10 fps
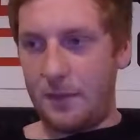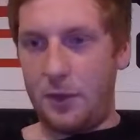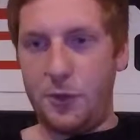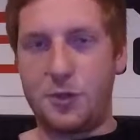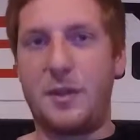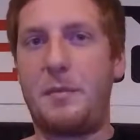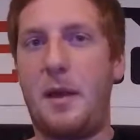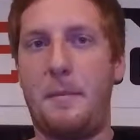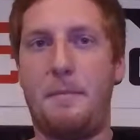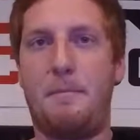usually I'm
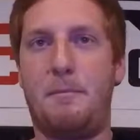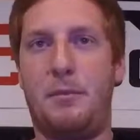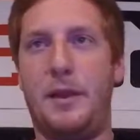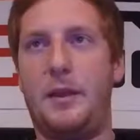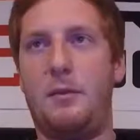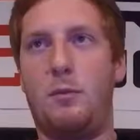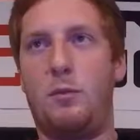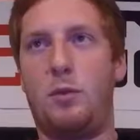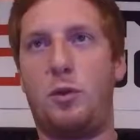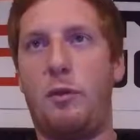not like
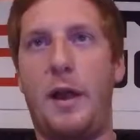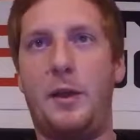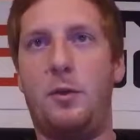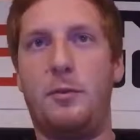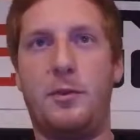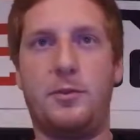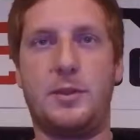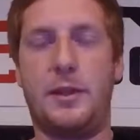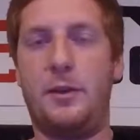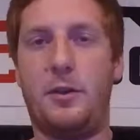crying over those
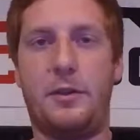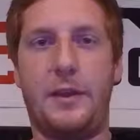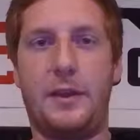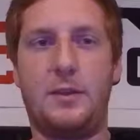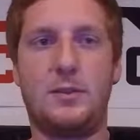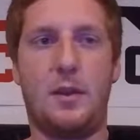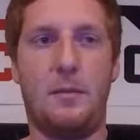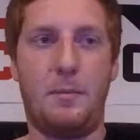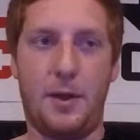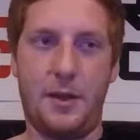interior things,
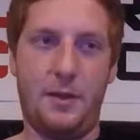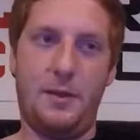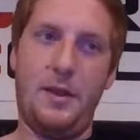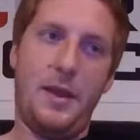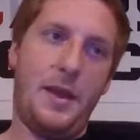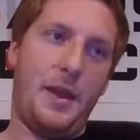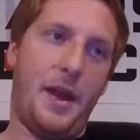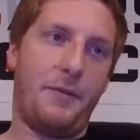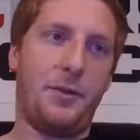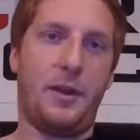but
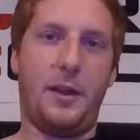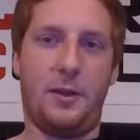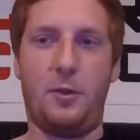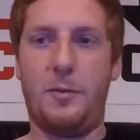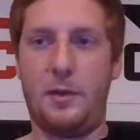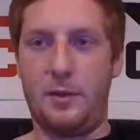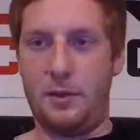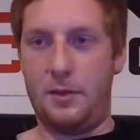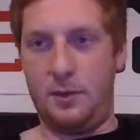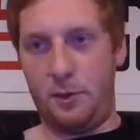after getting a little bit
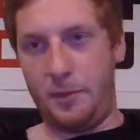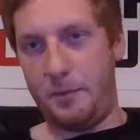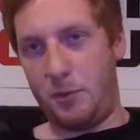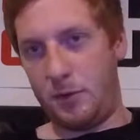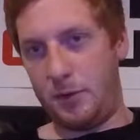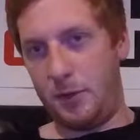more